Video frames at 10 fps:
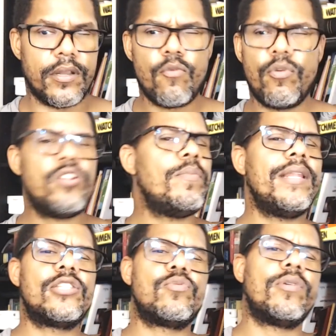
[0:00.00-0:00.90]
What do you mean
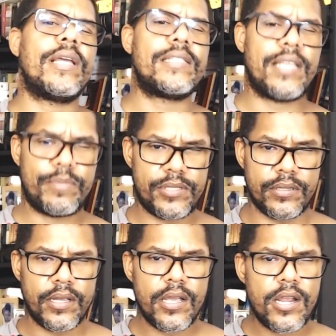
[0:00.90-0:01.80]
it's one exception?
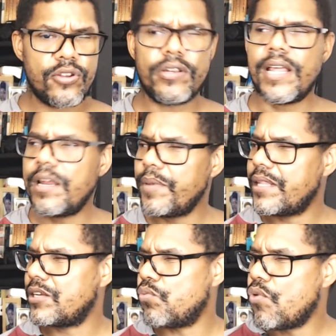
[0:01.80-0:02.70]
You're telling me
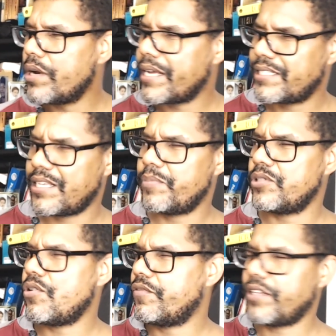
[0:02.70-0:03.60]
there's one exception
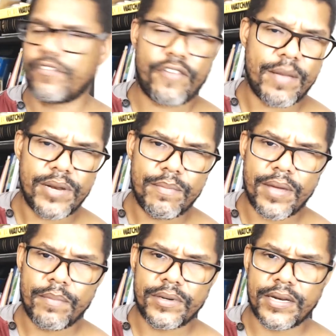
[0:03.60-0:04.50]
of that family
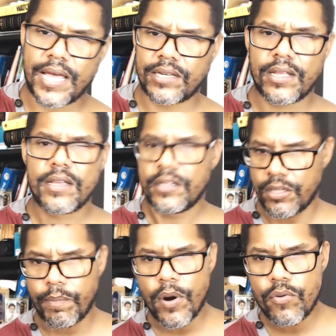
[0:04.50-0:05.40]
member that had the
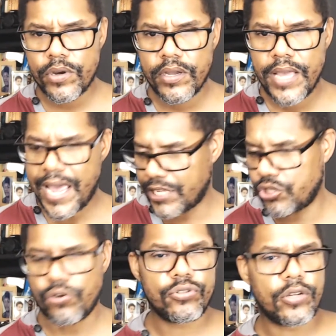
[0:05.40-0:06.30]
poke and she
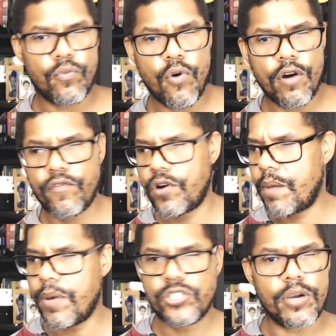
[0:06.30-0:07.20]
could not walk for a
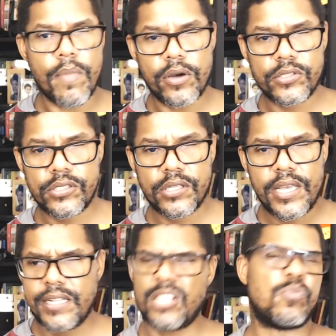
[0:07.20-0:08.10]
bunch of months?
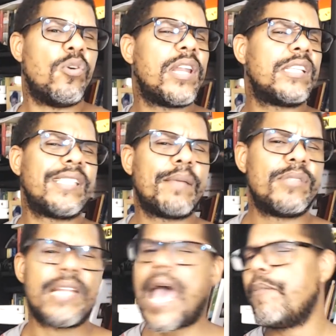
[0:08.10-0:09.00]
There's one
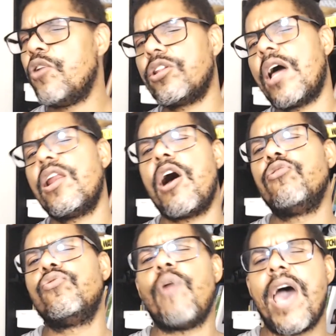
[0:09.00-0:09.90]
exception. I'm not allowed
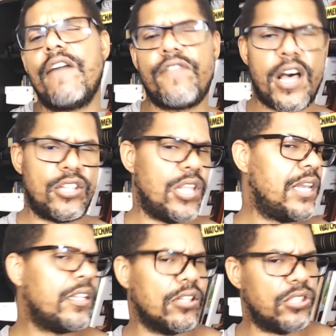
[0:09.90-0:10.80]
to have a
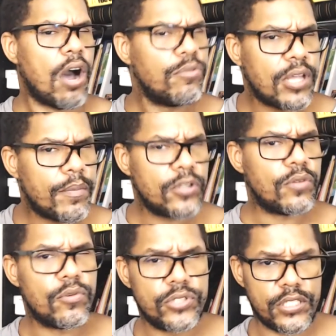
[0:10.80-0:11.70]
little doubt about the
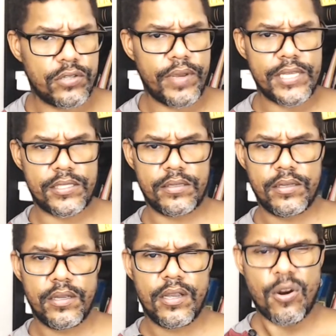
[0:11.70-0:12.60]
whole situation?
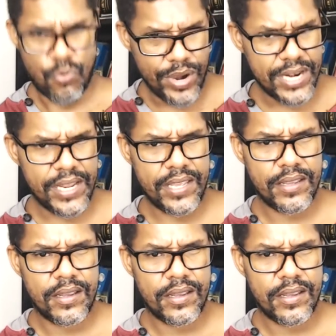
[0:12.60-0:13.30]
Really?